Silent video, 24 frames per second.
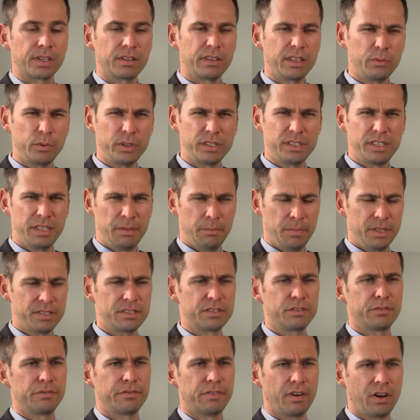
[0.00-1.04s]
I think we
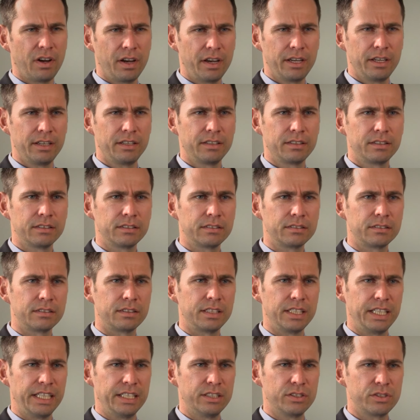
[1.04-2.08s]
demystify
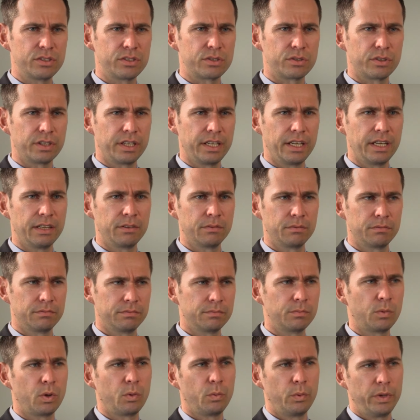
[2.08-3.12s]
the industry and
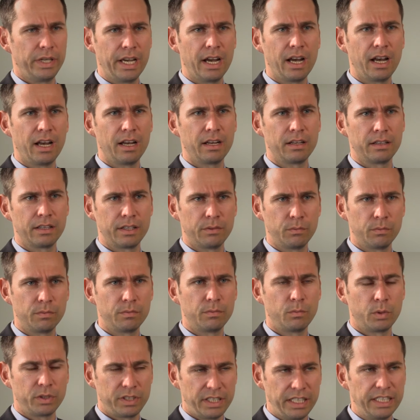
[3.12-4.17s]
what we are and
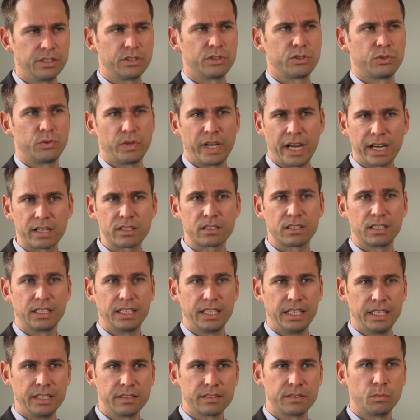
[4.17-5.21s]
what the industry
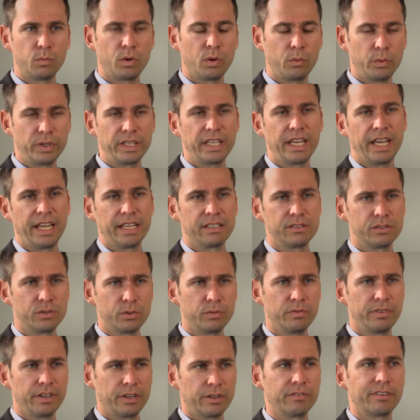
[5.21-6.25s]
actually is and what we can
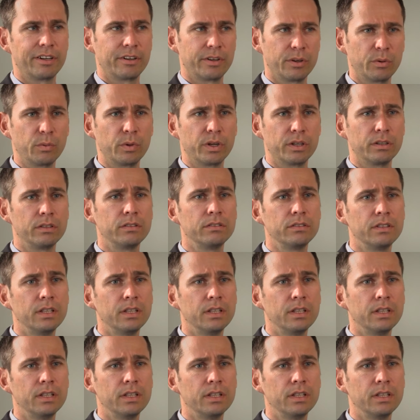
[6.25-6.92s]
do very, very well.